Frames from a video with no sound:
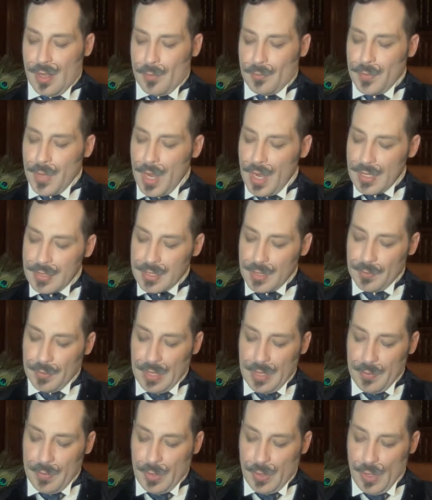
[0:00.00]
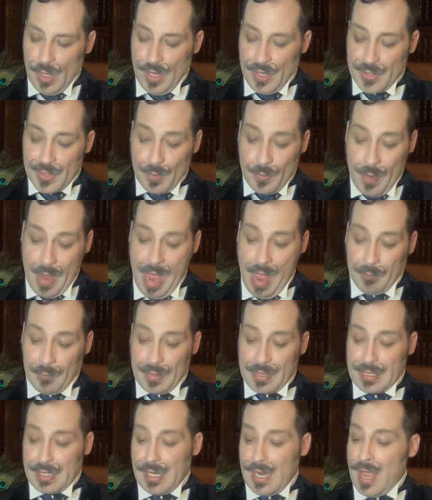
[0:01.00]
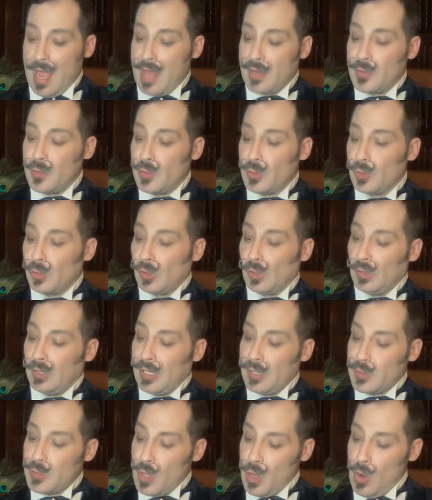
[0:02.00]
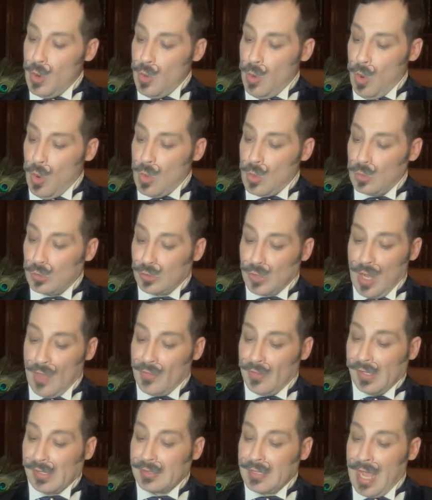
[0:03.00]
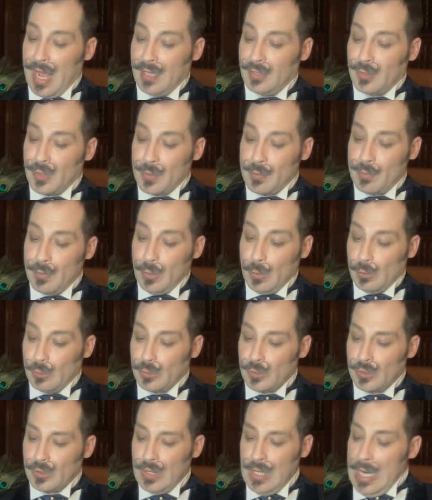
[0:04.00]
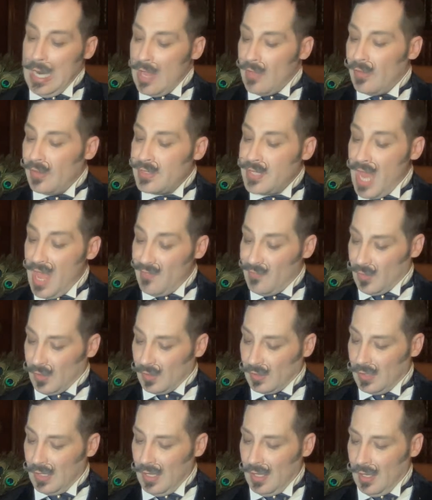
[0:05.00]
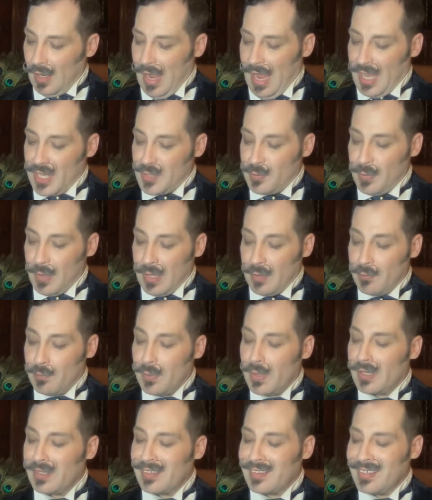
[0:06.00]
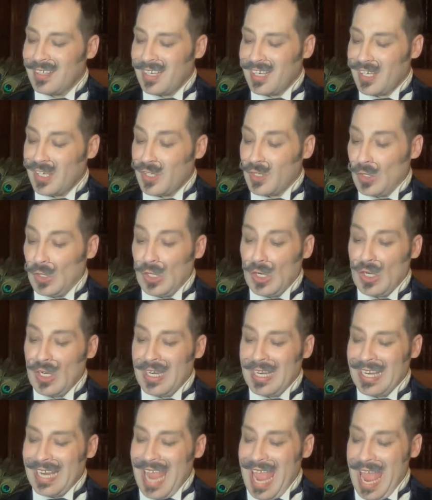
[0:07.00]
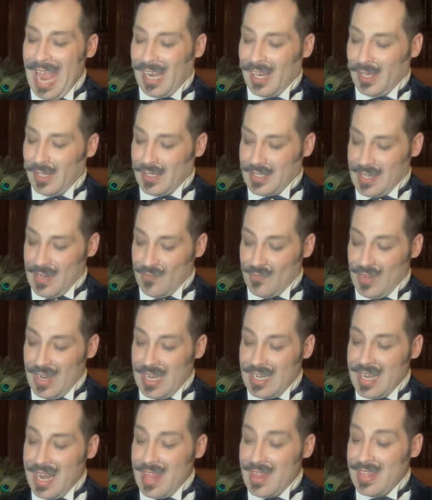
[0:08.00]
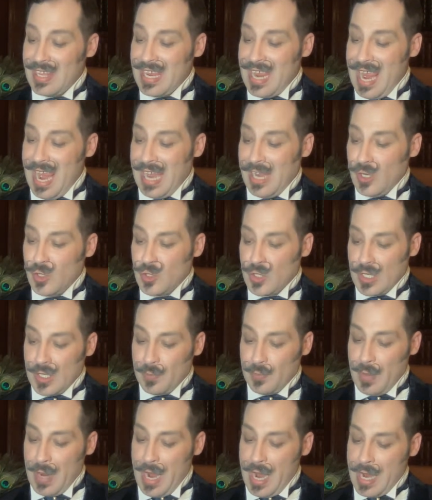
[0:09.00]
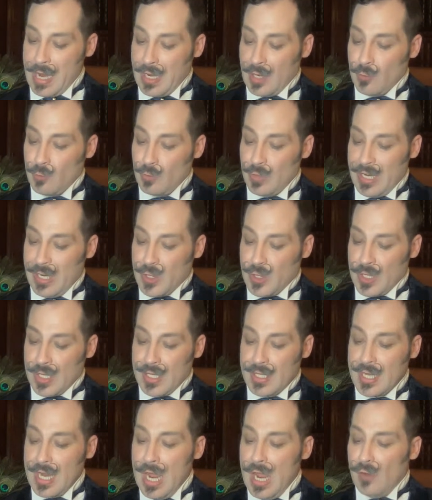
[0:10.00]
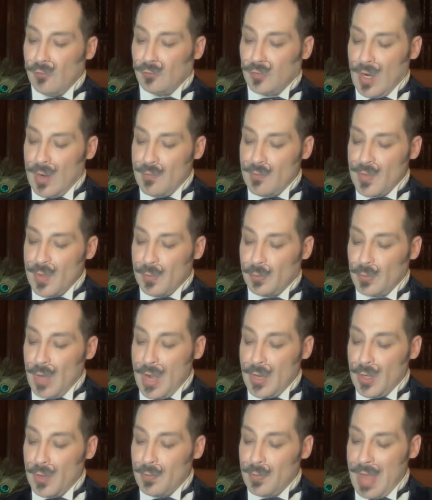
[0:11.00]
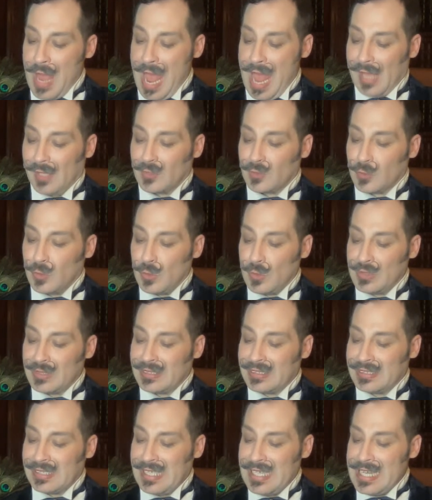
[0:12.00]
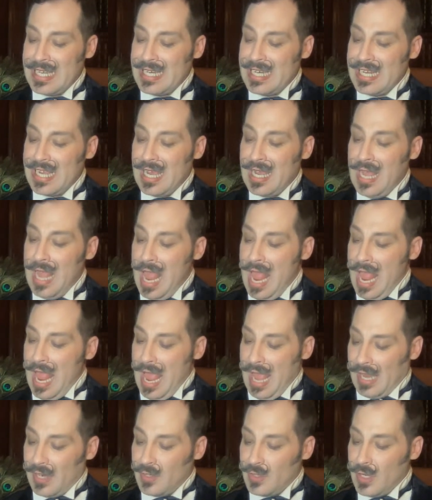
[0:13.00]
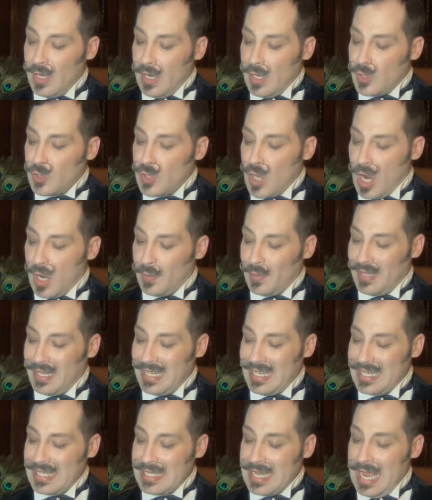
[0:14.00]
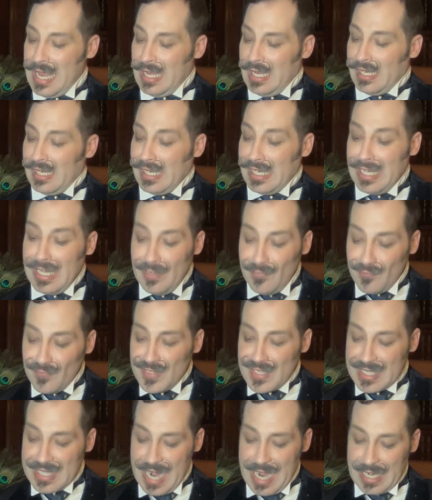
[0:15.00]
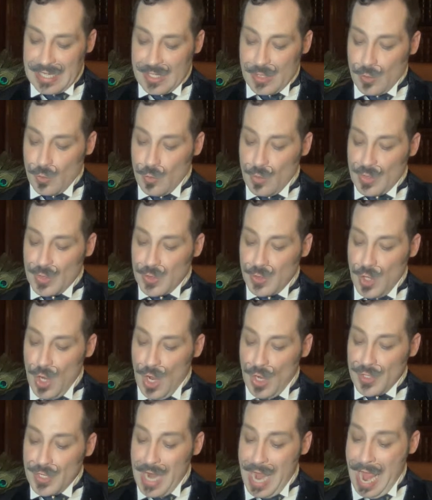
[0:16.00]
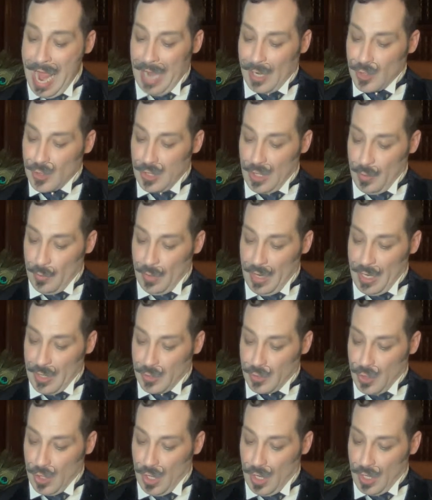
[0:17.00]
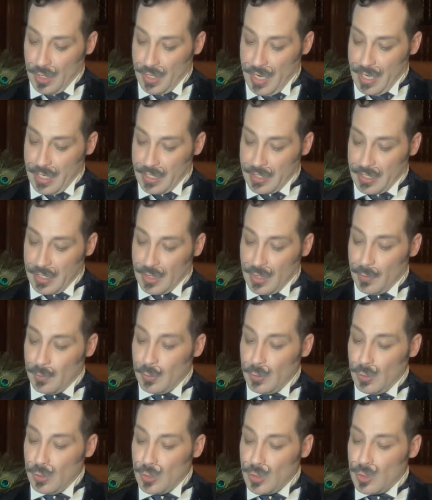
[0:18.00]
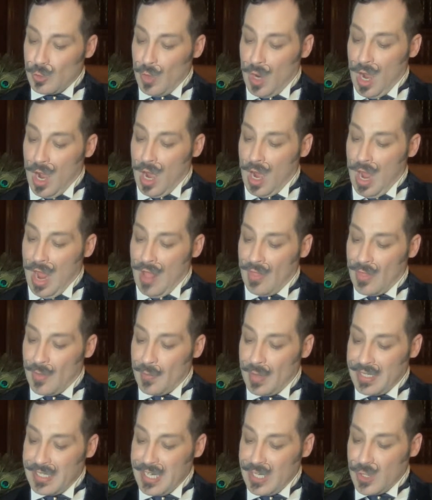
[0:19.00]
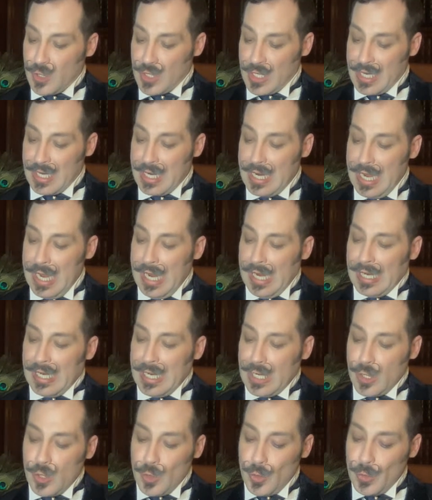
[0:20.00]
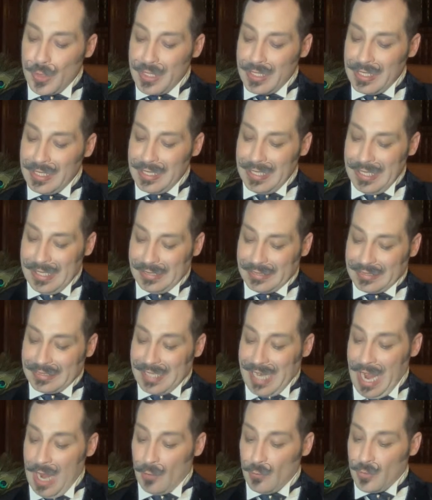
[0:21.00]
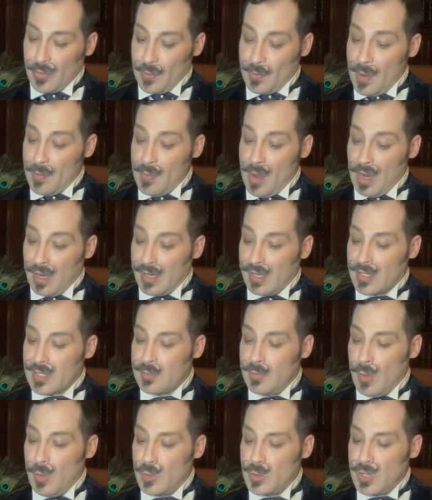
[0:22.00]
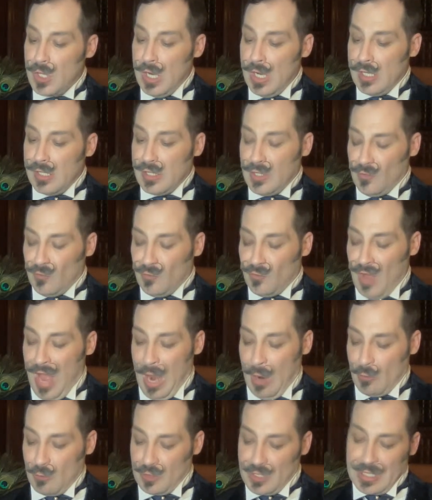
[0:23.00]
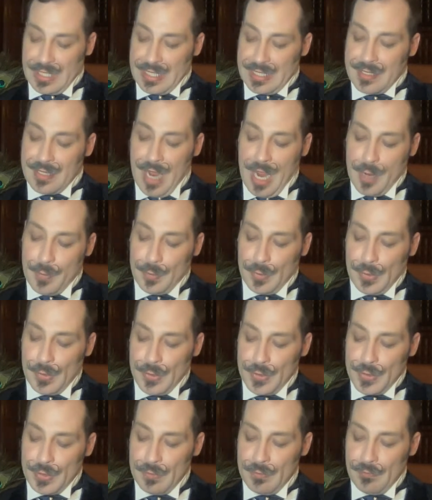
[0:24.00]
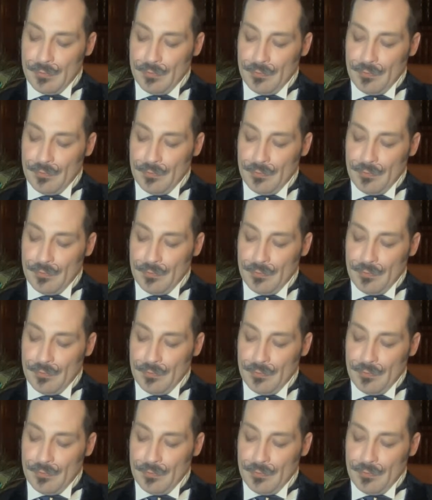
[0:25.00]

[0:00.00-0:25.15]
Possibly because the papacy had an early toehold on the Italian boot, the devil has been particularly active in the ancient pagan regions from the Brenner Pass to Scilia and Charybdis. If Satan was not actually reincarnated in the bourgeois and the Medici, he could at least count them among his most devout disciples.